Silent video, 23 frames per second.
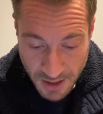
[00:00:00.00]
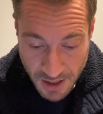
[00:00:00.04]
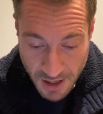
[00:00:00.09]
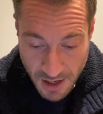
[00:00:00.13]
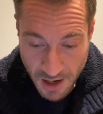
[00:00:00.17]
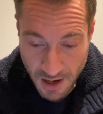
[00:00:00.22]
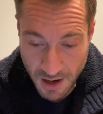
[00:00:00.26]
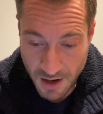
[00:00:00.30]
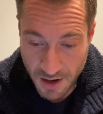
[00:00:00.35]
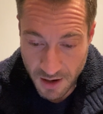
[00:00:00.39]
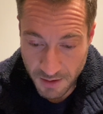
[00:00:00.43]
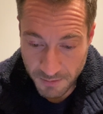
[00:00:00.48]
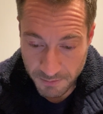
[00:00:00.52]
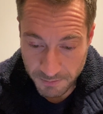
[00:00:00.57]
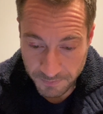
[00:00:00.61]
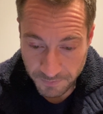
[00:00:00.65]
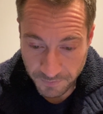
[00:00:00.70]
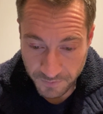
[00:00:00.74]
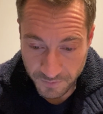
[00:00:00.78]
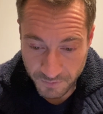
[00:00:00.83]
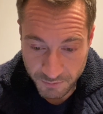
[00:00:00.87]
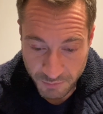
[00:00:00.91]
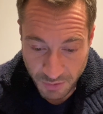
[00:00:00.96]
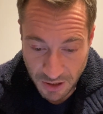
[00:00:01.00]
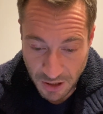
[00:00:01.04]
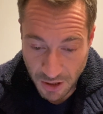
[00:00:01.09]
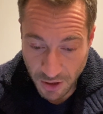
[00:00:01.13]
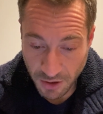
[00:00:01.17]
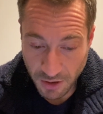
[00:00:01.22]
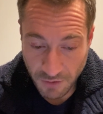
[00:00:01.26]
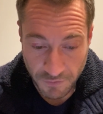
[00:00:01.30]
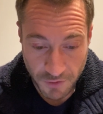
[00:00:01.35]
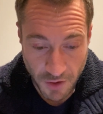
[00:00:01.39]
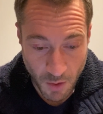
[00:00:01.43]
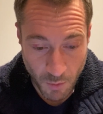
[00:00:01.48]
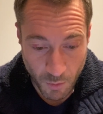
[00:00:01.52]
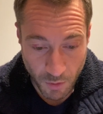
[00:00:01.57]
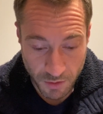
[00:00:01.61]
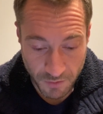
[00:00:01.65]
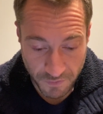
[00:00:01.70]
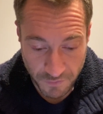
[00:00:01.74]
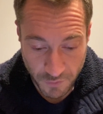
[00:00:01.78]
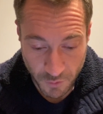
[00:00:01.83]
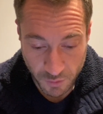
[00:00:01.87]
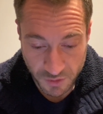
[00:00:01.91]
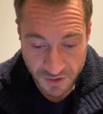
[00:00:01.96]
But if you don't want the
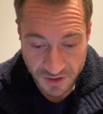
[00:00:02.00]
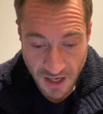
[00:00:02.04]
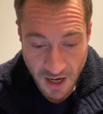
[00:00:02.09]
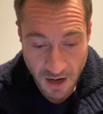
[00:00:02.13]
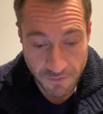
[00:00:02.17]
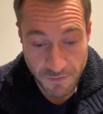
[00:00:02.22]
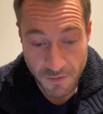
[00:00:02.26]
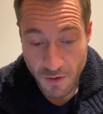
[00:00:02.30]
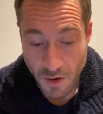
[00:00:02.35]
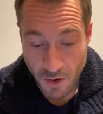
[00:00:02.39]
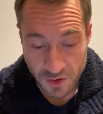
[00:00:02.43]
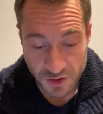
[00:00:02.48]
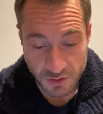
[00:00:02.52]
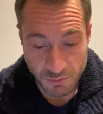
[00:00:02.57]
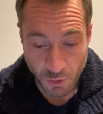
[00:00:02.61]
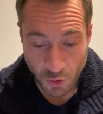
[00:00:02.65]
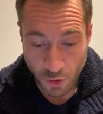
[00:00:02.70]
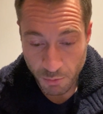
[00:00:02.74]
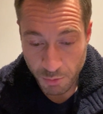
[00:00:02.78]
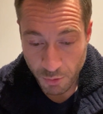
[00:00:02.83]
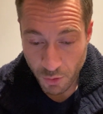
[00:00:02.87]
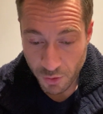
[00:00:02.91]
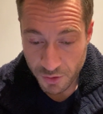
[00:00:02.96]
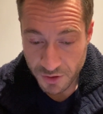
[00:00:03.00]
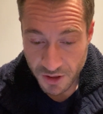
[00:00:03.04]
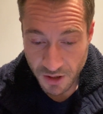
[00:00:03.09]
full set, if you've got a smaller board,